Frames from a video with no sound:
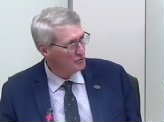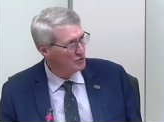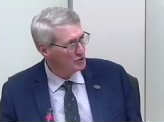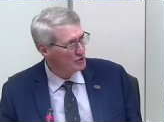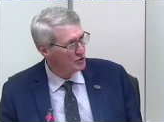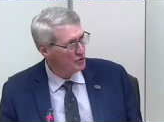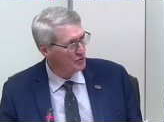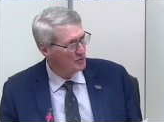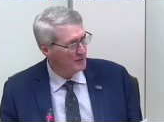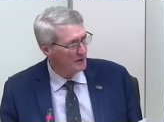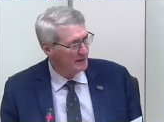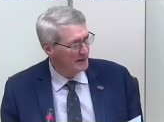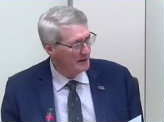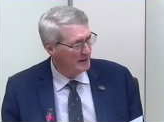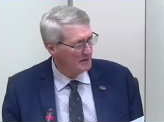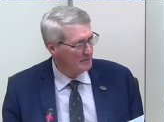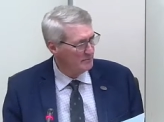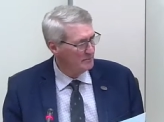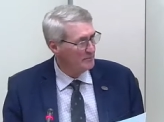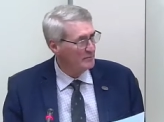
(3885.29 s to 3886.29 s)
For the reading
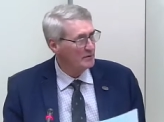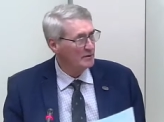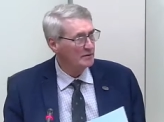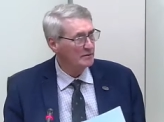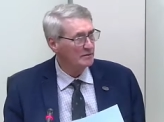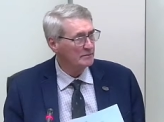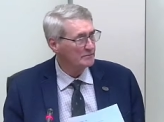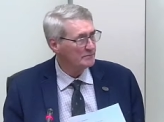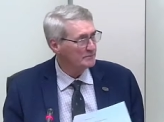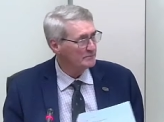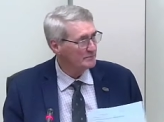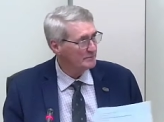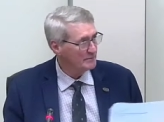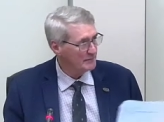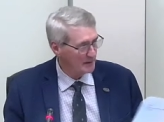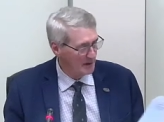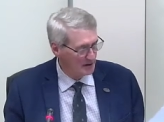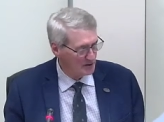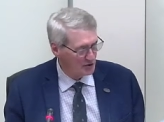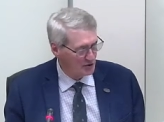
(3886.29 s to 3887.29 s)
of the
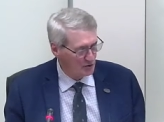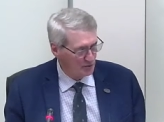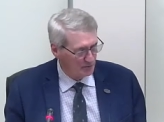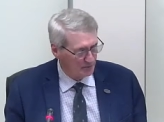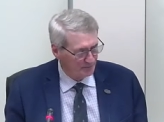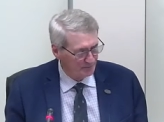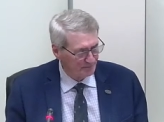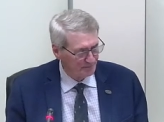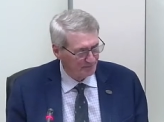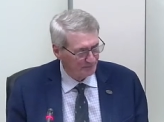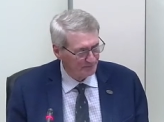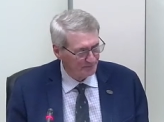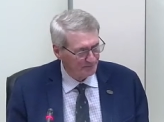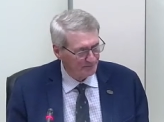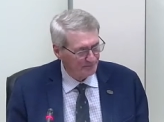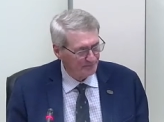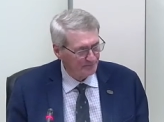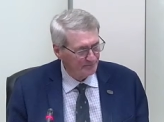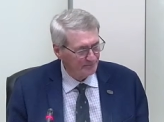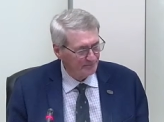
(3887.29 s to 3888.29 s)
resolution, Madame
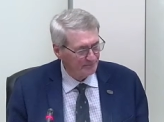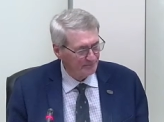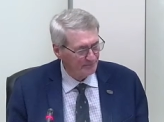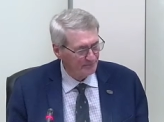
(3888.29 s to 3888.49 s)
Arsenault,